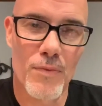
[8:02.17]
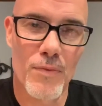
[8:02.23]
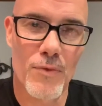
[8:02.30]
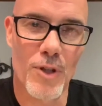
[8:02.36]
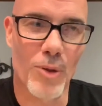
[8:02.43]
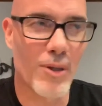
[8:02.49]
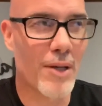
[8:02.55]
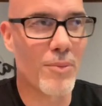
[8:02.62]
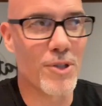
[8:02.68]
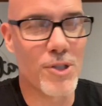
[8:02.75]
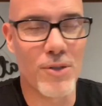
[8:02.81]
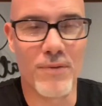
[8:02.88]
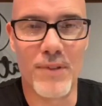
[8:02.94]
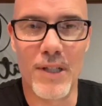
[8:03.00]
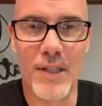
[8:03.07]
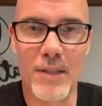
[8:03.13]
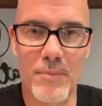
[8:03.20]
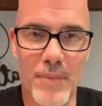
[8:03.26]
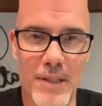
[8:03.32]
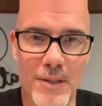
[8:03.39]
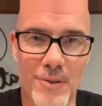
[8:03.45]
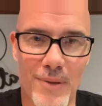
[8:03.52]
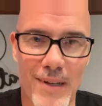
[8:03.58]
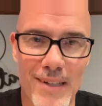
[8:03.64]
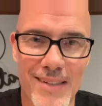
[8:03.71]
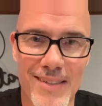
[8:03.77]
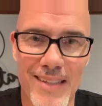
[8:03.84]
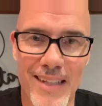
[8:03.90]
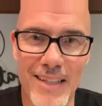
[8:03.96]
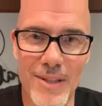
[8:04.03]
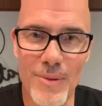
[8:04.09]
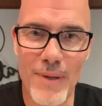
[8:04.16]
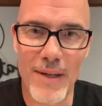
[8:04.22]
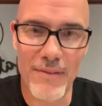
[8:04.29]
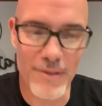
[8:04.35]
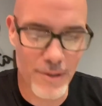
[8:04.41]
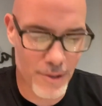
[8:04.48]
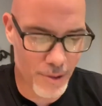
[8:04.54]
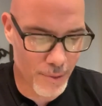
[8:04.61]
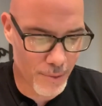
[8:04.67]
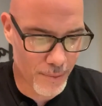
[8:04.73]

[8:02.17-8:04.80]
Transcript: Don't let what you've done be the greatest thing you ever do.